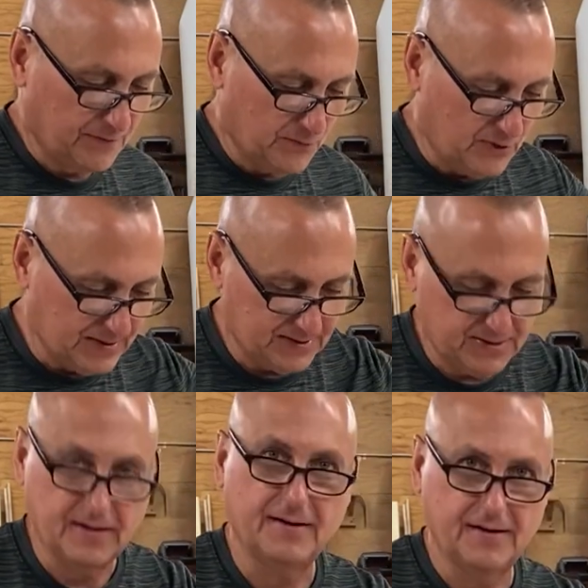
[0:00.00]
from one
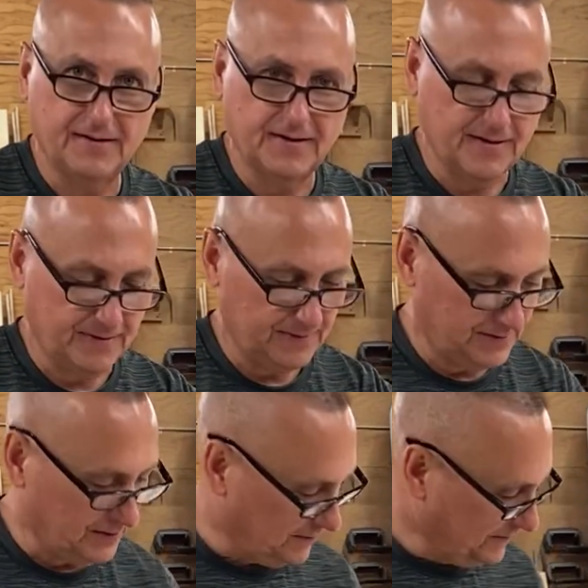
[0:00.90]
side to the other.
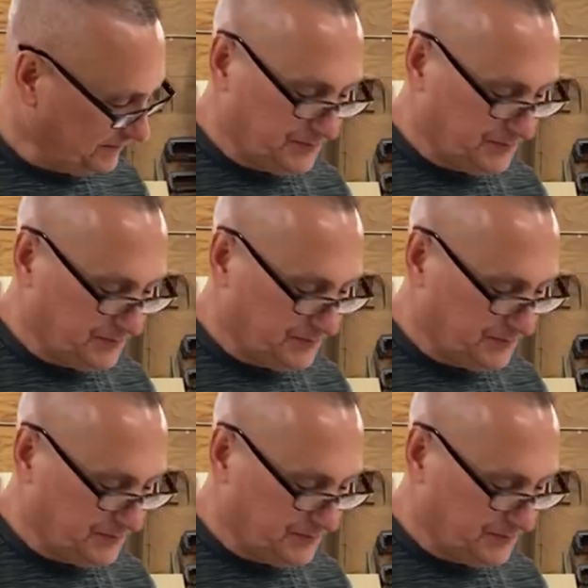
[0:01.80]
So